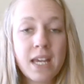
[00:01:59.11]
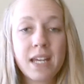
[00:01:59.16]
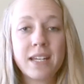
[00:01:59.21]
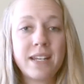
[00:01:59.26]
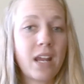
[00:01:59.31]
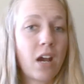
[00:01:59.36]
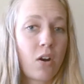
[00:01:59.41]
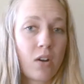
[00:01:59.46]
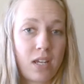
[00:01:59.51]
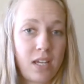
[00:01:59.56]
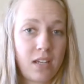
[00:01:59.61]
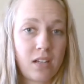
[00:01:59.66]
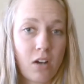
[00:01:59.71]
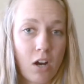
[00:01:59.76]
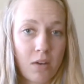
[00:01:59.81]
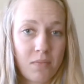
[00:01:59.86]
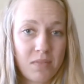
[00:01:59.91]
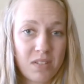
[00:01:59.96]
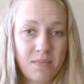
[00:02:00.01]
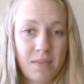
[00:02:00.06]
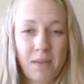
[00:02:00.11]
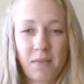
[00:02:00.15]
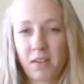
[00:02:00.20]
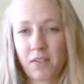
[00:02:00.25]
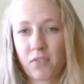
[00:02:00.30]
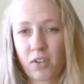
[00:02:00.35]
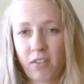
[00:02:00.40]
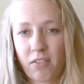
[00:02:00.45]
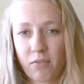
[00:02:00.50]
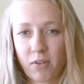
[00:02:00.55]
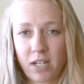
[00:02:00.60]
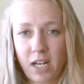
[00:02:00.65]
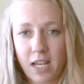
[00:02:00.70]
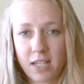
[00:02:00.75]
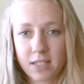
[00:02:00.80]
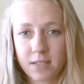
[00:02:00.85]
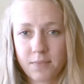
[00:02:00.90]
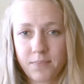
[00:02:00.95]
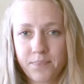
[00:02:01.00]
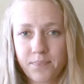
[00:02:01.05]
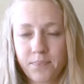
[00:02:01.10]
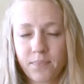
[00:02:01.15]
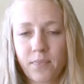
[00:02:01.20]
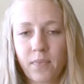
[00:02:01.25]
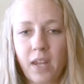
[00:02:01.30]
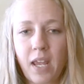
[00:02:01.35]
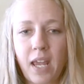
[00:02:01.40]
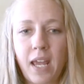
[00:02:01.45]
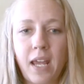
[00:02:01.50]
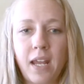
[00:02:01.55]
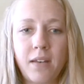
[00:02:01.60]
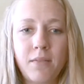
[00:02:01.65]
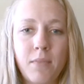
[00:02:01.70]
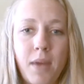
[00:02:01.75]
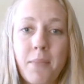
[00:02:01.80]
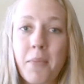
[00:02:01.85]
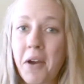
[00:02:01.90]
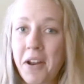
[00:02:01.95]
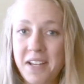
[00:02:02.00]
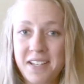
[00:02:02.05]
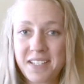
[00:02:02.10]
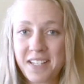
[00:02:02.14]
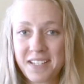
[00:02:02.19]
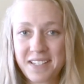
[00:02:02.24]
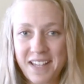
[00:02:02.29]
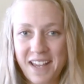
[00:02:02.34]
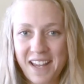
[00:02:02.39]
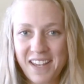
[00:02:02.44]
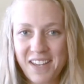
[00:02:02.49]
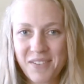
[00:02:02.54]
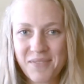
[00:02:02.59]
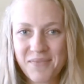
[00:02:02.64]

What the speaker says: Now I eat carbs maybe every 3 days, and my body says thank you.